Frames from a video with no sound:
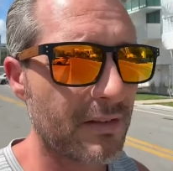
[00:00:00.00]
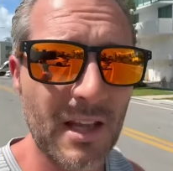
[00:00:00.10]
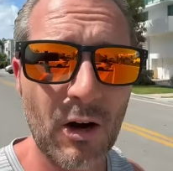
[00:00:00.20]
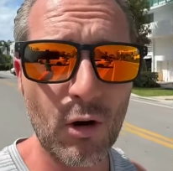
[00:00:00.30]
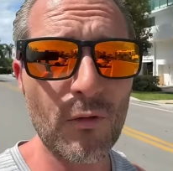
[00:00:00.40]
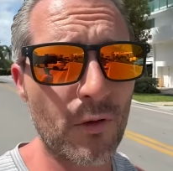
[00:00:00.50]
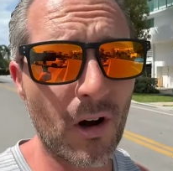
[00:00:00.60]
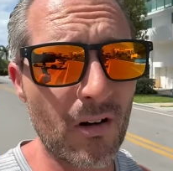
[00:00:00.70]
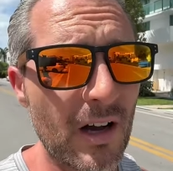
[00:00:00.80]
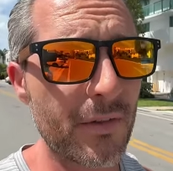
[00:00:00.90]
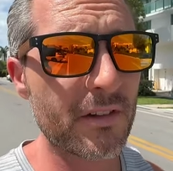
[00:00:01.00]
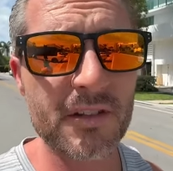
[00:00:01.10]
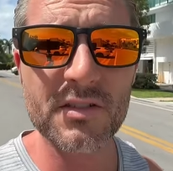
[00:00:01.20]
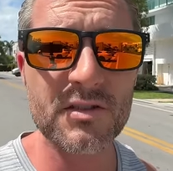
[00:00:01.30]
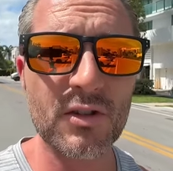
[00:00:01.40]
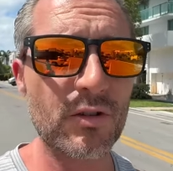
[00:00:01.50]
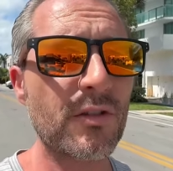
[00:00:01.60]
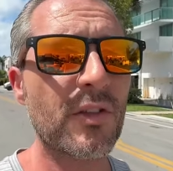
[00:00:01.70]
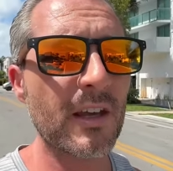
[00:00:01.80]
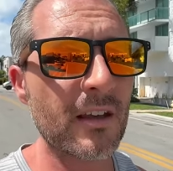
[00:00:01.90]
Now overall, I think this is a good
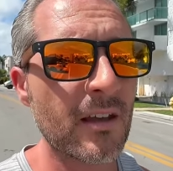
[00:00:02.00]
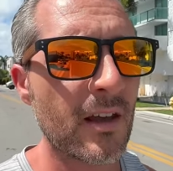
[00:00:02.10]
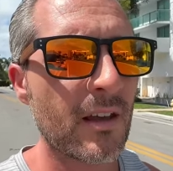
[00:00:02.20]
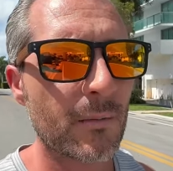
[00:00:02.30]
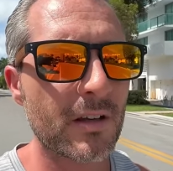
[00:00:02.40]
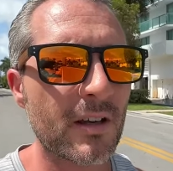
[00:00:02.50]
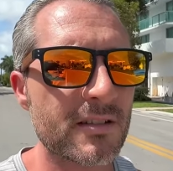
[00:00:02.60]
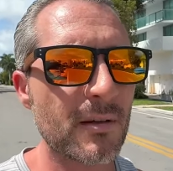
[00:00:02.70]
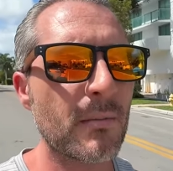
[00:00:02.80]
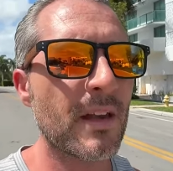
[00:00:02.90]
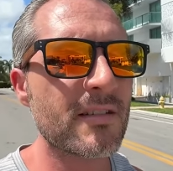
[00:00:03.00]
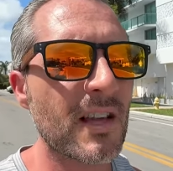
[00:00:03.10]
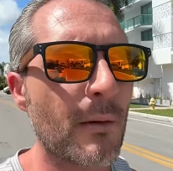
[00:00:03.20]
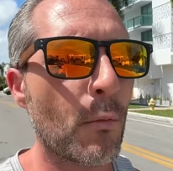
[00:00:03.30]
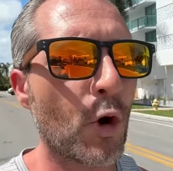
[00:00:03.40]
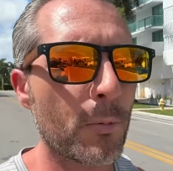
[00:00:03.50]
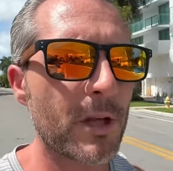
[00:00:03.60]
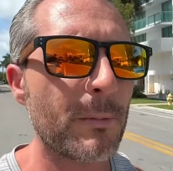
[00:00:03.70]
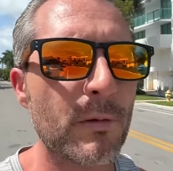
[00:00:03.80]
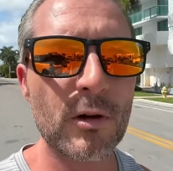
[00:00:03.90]
thing, because it means that more
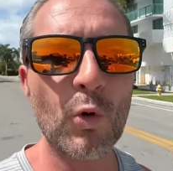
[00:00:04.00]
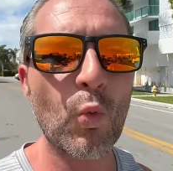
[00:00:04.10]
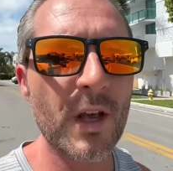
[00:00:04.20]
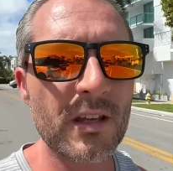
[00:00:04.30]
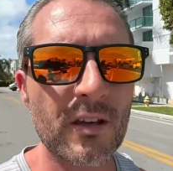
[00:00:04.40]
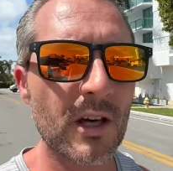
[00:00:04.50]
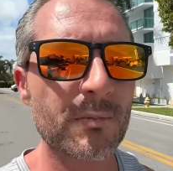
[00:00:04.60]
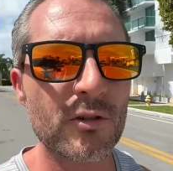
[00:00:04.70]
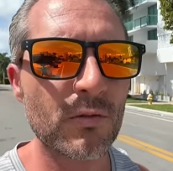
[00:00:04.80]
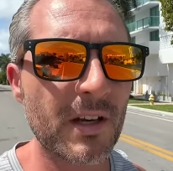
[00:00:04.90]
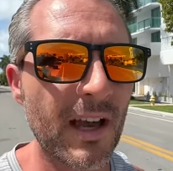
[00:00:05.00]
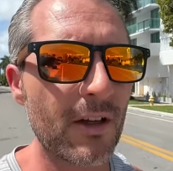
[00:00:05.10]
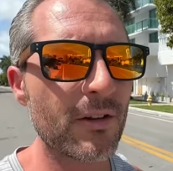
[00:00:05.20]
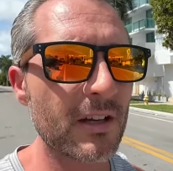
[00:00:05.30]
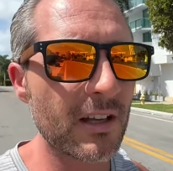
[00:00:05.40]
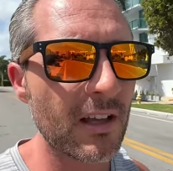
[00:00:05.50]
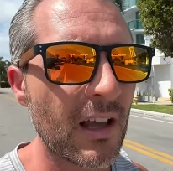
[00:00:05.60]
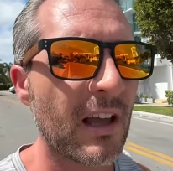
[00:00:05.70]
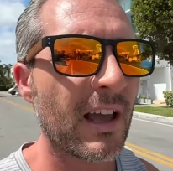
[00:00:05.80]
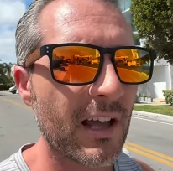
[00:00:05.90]
people are waking up to reality
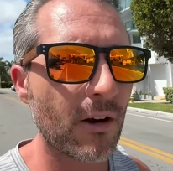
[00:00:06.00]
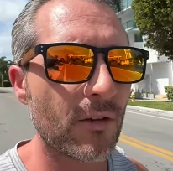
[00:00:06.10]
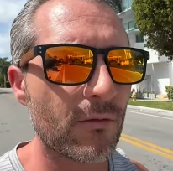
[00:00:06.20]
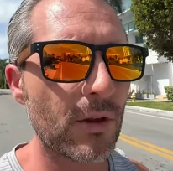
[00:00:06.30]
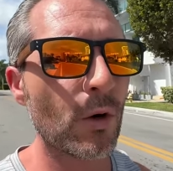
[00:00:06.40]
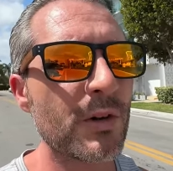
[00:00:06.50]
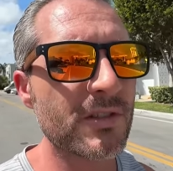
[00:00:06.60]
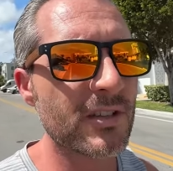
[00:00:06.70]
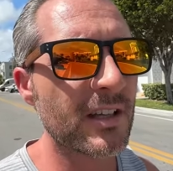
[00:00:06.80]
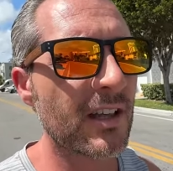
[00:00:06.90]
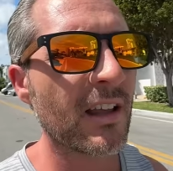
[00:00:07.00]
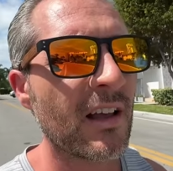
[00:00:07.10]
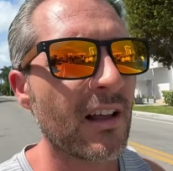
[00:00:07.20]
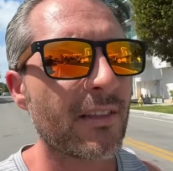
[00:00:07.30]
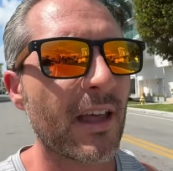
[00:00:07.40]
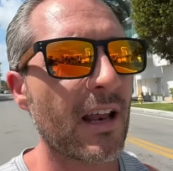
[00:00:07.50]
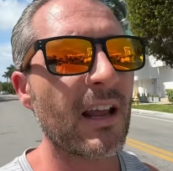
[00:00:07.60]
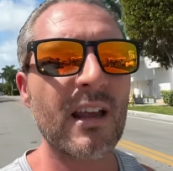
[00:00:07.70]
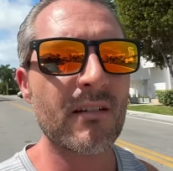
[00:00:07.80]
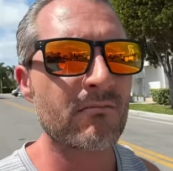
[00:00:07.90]
and noticing that,
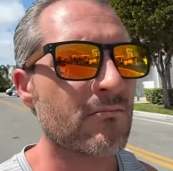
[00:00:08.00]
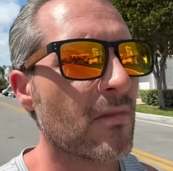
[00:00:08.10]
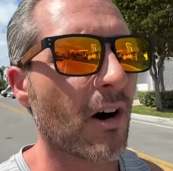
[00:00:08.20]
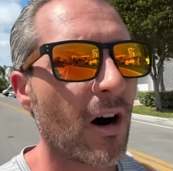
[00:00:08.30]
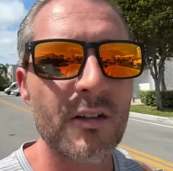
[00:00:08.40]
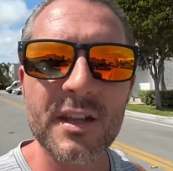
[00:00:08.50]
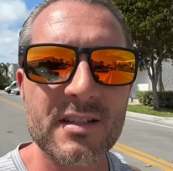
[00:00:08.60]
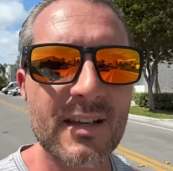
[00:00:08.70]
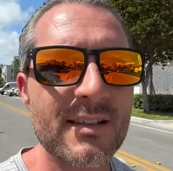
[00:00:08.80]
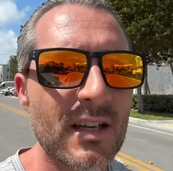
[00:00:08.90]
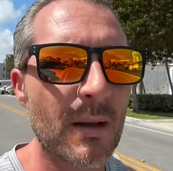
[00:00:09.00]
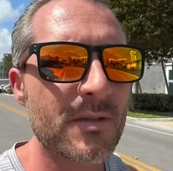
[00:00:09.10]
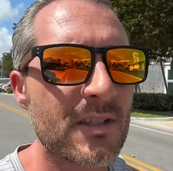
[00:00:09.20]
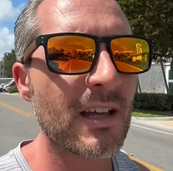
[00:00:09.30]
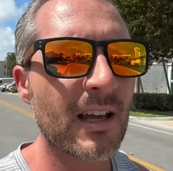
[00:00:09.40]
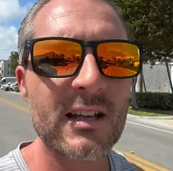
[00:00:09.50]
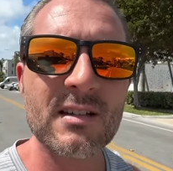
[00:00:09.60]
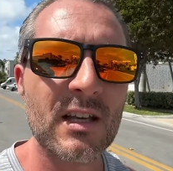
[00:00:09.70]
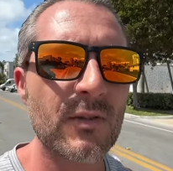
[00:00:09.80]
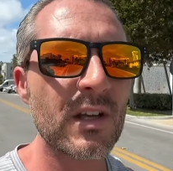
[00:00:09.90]
hey, all these things that I'm seeing on
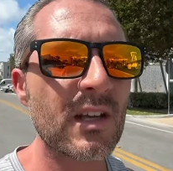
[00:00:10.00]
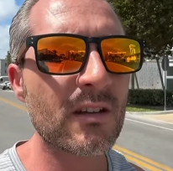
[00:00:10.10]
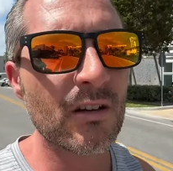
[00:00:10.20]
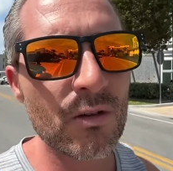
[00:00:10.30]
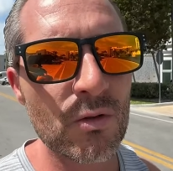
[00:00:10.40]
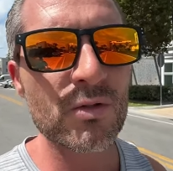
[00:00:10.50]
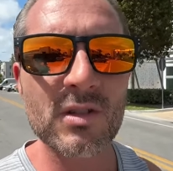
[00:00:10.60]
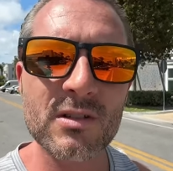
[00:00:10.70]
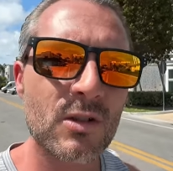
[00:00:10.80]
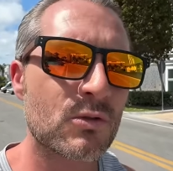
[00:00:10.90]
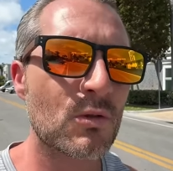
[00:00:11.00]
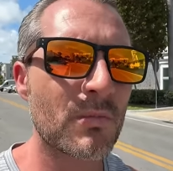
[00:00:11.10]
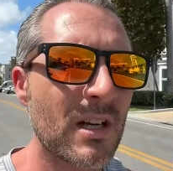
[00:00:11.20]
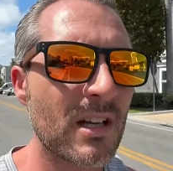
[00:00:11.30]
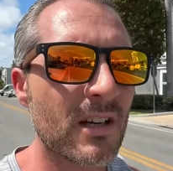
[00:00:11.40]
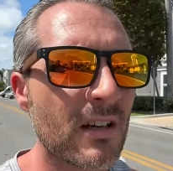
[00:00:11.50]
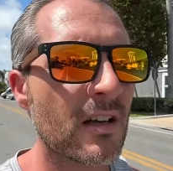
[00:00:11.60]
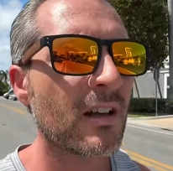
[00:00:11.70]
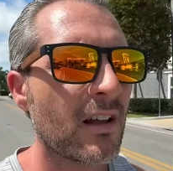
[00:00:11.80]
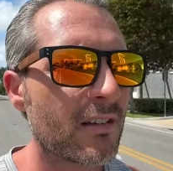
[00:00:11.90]
T V and the news and social media
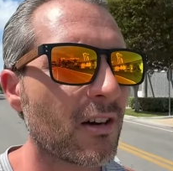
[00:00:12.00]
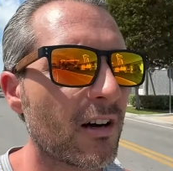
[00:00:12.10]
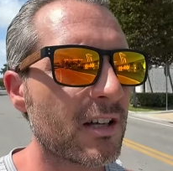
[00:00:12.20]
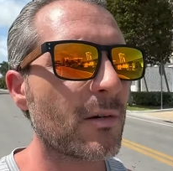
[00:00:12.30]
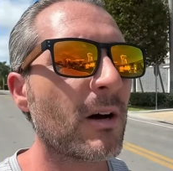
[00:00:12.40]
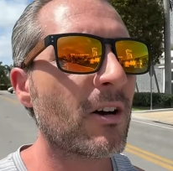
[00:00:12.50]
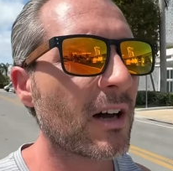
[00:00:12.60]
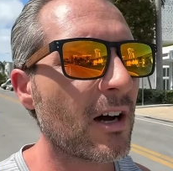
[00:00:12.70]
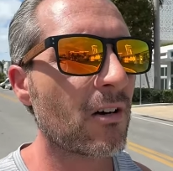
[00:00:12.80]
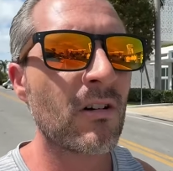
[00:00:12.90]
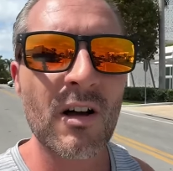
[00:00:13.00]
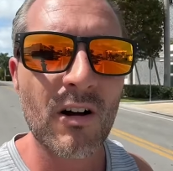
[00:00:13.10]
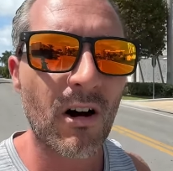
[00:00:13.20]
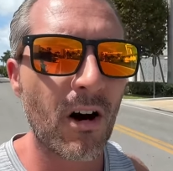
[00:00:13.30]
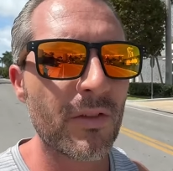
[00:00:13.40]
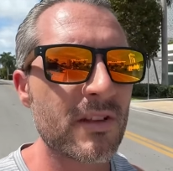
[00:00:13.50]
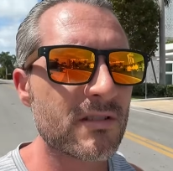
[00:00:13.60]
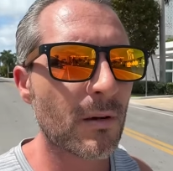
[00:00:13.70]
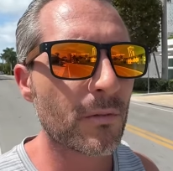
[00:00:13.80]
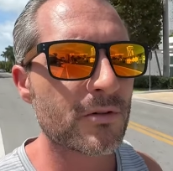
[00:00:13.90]
talking about how all these
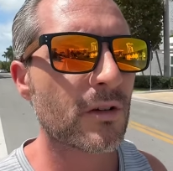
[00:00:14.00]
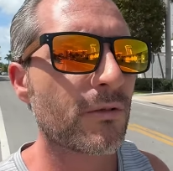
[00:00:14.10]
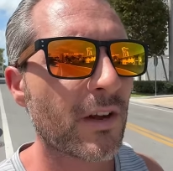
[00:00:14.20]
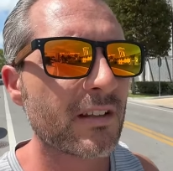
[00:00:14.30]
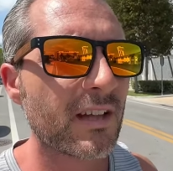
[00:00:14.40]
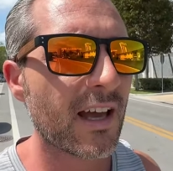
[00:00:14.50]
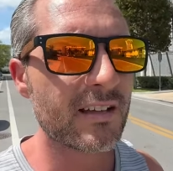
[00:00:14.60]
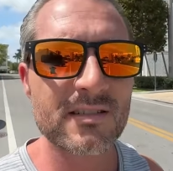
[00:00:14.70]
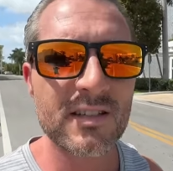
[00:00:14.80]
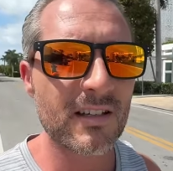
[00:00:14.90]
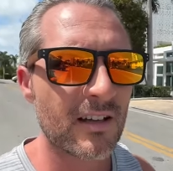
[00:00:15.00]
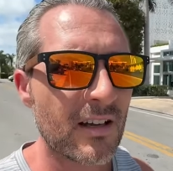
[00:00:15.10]
numbers are fantastic,